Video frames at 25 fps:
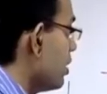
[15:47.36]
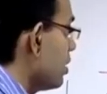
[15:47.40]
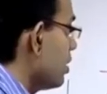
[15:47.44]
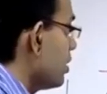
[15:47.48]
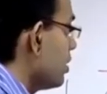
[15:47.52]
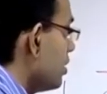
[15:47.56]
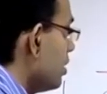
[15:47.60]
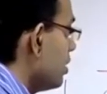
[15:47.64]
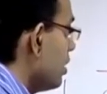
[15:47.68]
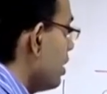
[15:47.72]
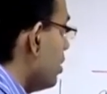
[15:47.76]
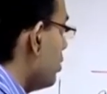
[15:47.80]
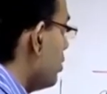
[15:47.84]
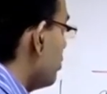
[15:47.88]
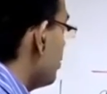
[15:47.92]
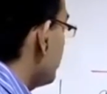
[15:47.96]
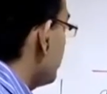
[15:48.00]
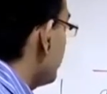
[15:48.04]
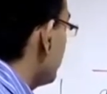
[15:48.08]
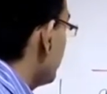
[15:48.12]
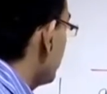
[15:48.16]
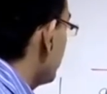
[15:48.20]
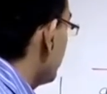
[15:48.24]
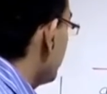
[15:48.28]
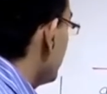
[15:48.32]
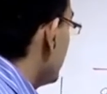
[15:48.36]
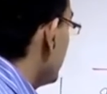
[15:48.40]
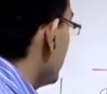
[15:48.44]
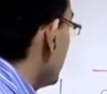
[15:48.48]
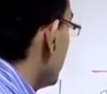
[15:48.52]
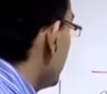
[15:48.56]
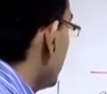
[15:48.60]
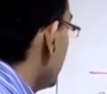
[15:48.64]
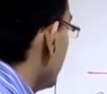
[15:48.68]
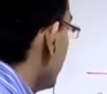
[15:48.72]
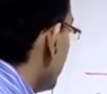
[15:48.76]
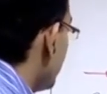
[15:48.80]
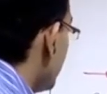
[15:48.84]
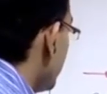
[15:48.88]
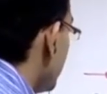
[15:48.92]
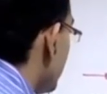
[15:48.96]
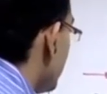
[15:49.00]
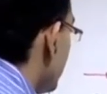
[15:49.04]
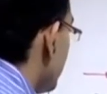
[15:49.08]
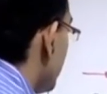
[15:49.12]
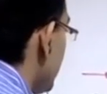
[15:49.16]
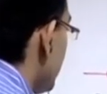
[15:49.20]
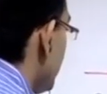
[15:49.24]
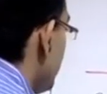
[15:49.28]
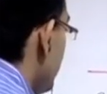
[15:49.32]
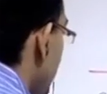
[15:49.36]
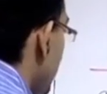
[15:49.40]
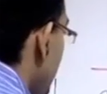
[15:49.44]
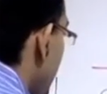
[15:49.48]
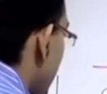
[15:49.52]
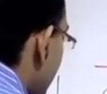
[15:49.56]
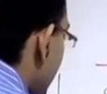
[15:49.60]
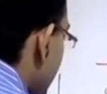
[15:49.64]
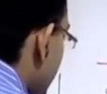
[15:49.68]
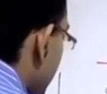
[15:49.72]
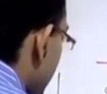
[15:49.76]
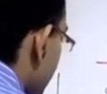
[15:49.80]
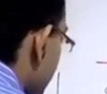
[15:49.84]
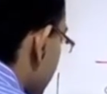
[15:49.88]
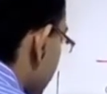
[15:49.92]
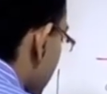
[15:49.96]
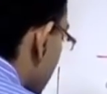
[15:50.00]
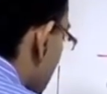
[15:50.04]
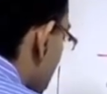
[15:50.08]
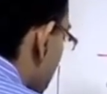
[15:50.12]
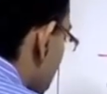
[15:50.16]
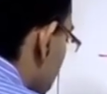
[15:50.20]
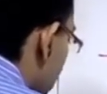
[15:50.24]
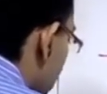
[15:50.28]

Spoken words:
Now g dash epsilon,